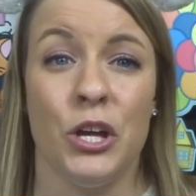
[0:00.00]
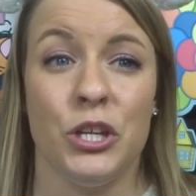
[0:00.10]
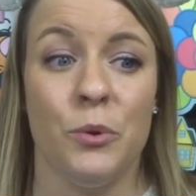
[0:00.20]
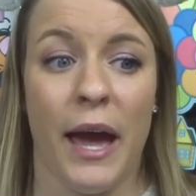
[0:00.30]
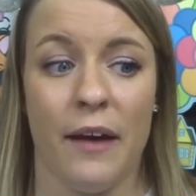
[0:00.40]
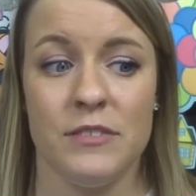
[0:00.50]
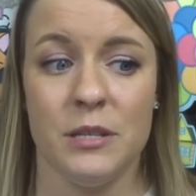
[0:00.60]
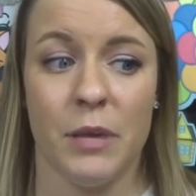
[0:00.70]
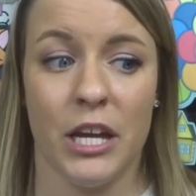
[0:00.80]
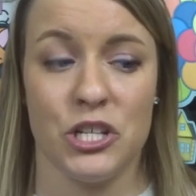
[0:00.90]
You have
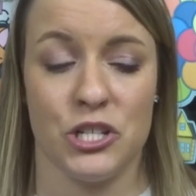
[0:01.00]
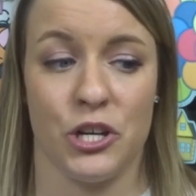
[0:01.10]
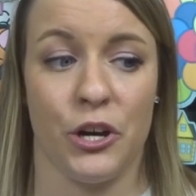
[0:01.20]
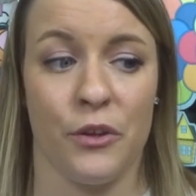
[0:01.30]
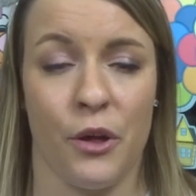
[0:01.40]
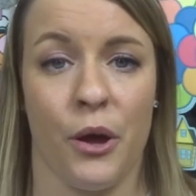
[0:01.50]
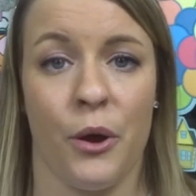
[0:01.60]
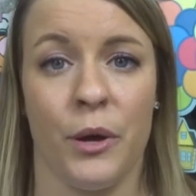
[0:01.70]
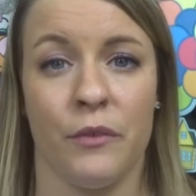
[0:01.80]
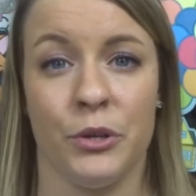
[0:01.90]
to make sure
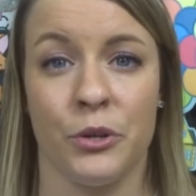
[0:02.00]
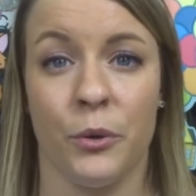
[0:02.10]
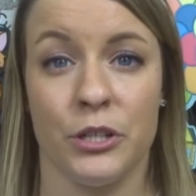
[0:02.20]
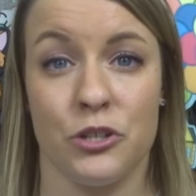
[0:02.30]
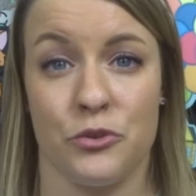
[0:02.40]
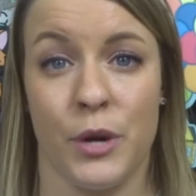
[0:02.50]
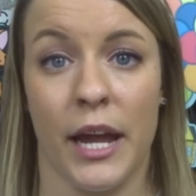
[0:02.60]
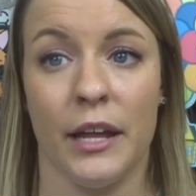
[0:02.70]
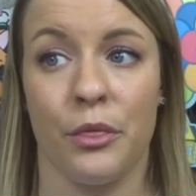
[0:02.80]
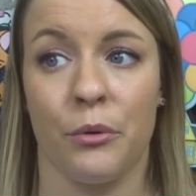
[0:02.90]
though, if you're going to
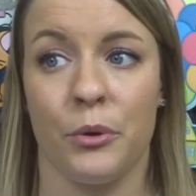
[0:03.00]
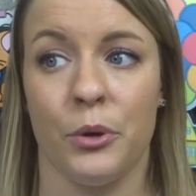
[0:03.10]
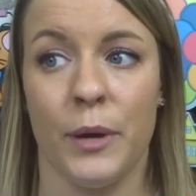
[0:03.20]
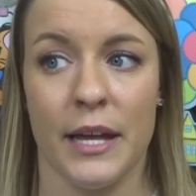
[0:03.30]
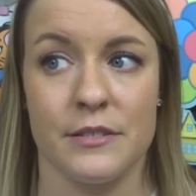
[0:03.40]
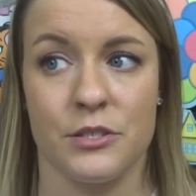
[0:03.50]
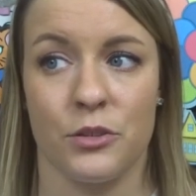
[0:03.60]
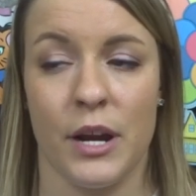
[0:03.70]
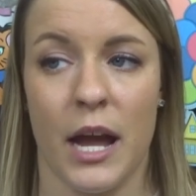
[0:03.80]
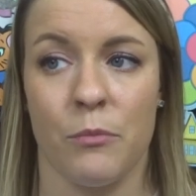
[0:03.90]
trade through
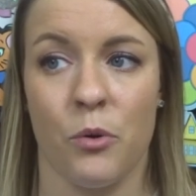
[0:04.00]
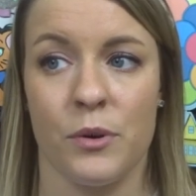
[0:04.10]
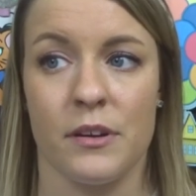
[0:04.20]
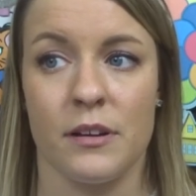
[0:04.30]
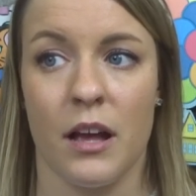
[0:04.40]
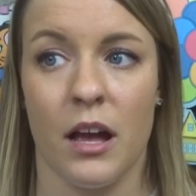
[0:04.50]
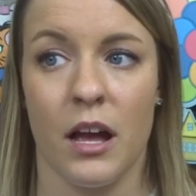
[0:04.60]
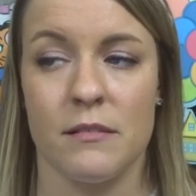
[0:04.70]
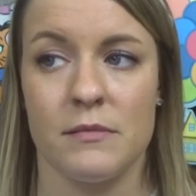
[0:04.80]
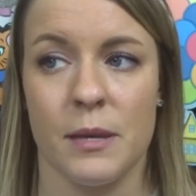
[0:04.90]
Instagram or
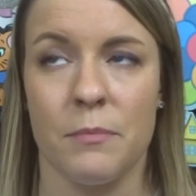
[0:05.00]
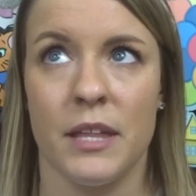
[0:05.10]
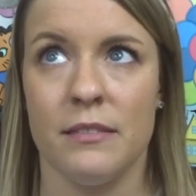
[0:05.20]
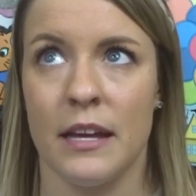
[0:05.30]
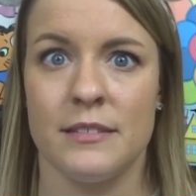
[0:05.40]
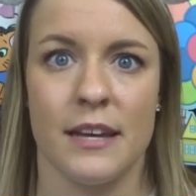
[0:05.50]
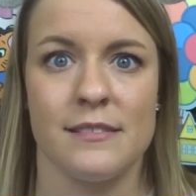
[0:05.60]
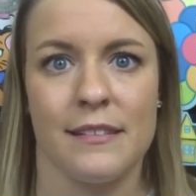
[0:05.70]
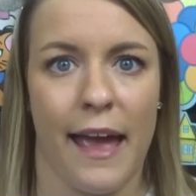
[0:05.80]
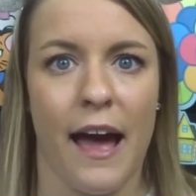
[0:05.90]
something that
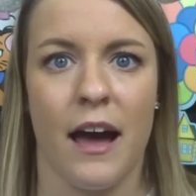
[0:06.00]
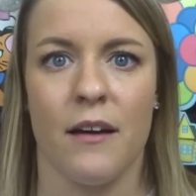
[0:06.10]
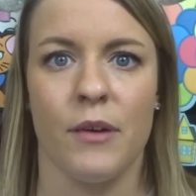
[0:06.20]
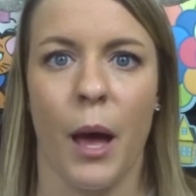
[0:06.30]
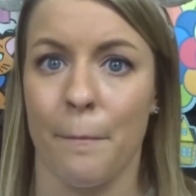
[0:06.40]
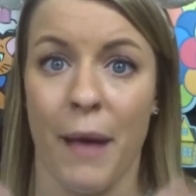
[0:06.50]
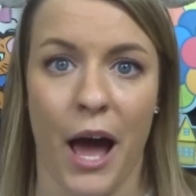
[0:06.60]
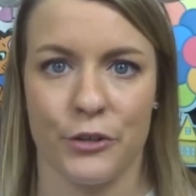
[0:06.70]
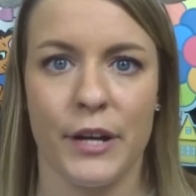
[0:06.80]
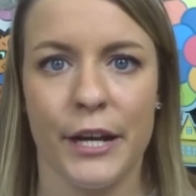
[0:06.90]
doesn't have a
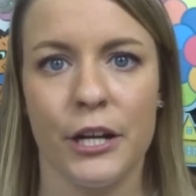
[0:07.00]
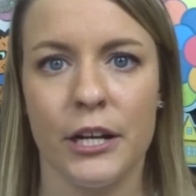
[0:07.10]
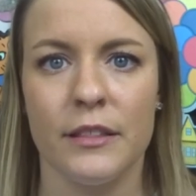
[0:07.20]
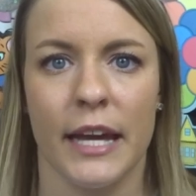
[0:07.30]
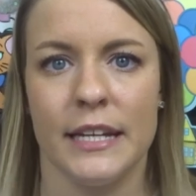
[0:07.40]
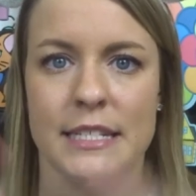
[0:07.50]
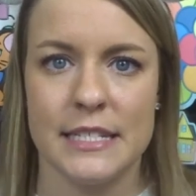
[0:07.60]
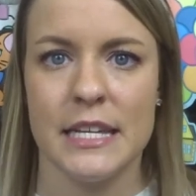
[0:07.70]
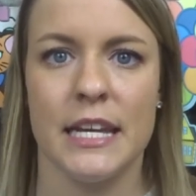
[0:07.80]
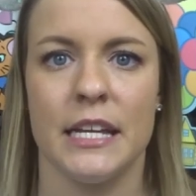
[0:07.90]
moderator, like
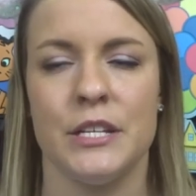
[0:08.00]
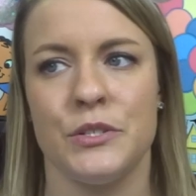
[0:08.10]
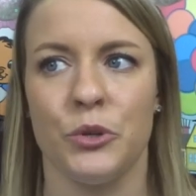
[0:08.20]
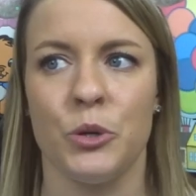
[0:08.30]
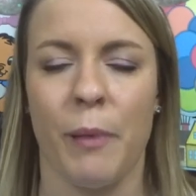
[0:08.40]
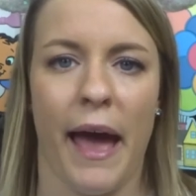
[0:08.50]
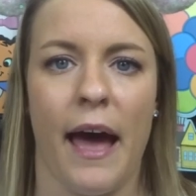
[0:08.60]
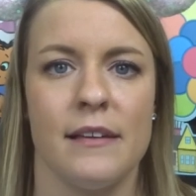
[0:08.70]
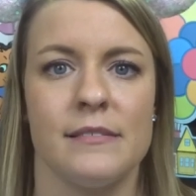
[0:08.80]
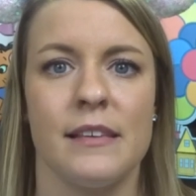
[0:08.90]
DisneyKittee's group
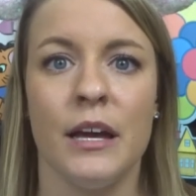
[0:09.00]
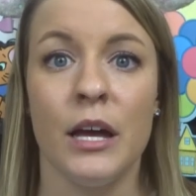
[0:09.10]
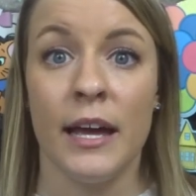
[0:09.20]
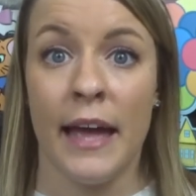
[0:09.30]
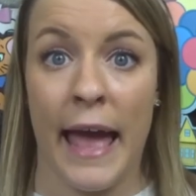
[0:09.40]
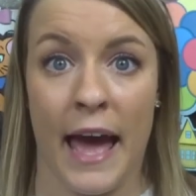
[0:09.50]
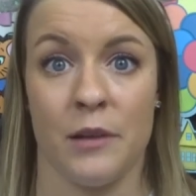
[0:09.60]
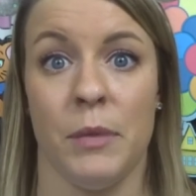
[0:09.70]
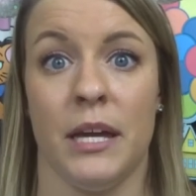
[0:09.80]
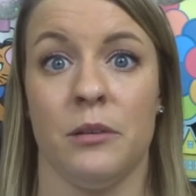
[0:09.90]
has
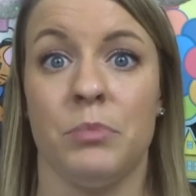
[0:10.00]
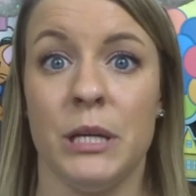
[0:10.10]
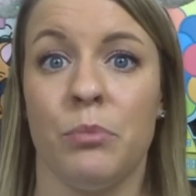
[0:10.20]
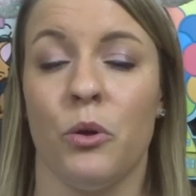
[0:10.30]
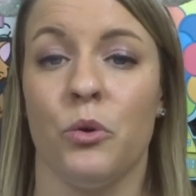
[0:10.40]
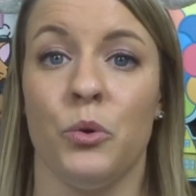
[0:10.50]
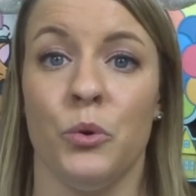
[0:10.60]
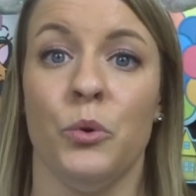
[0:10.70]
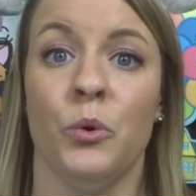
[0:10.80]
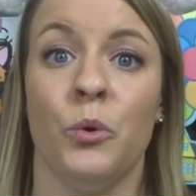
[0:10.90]
admin, people
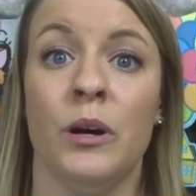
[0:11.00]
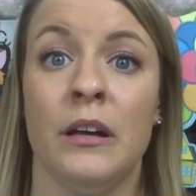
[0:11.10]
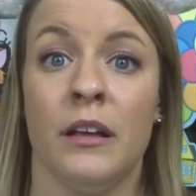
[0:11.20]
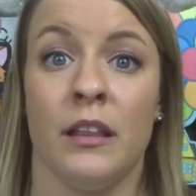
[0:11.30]
who